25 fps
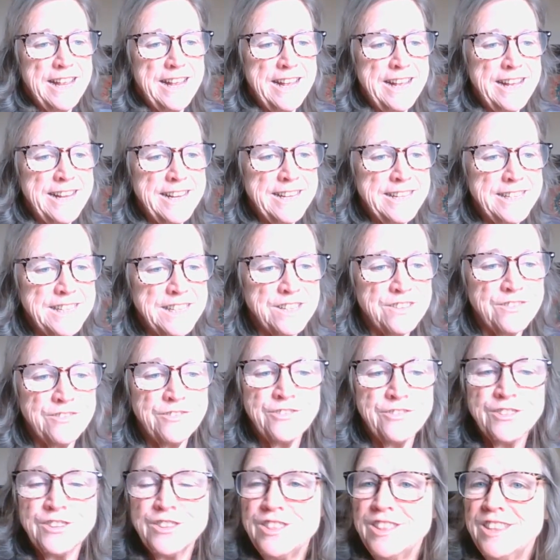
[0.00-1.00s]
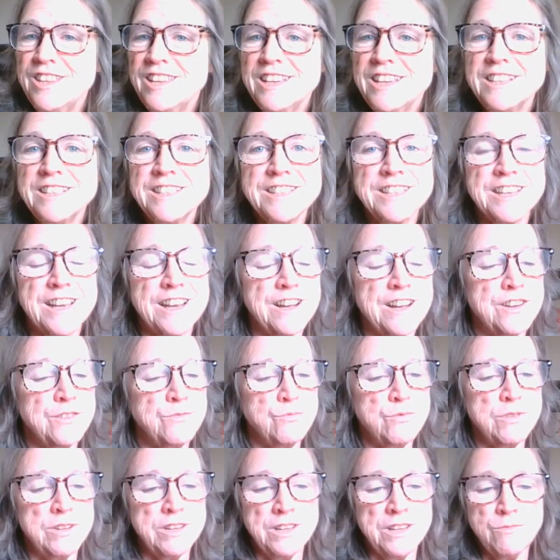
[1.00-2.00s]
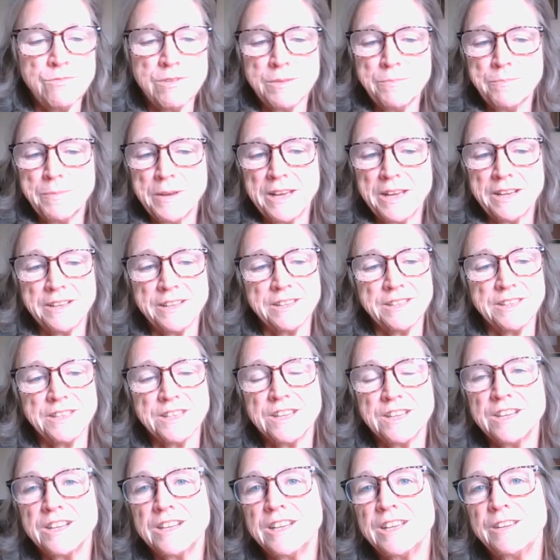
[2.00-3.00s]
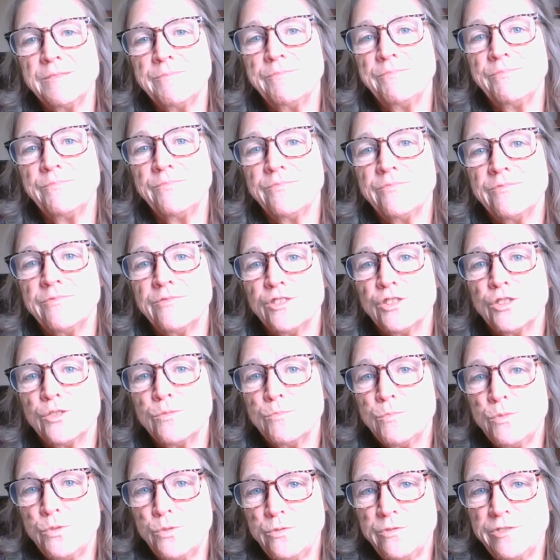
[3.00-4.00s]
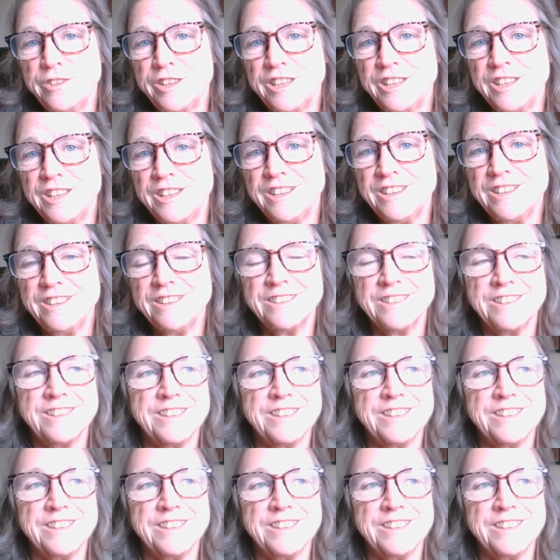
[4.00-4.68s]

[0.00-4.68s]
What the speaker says: And for this, I really went back in time for a movie.